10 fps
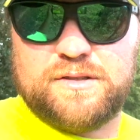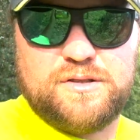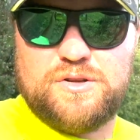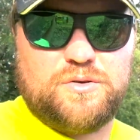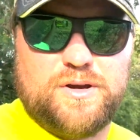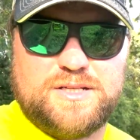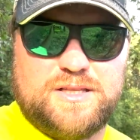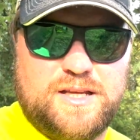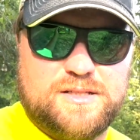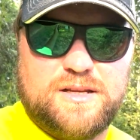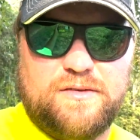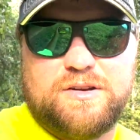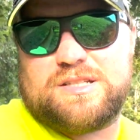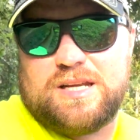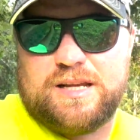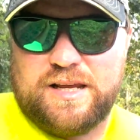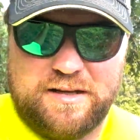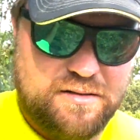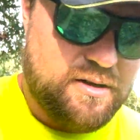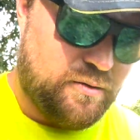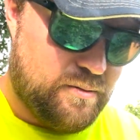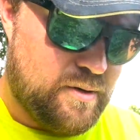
and do crazy things and never see it again. So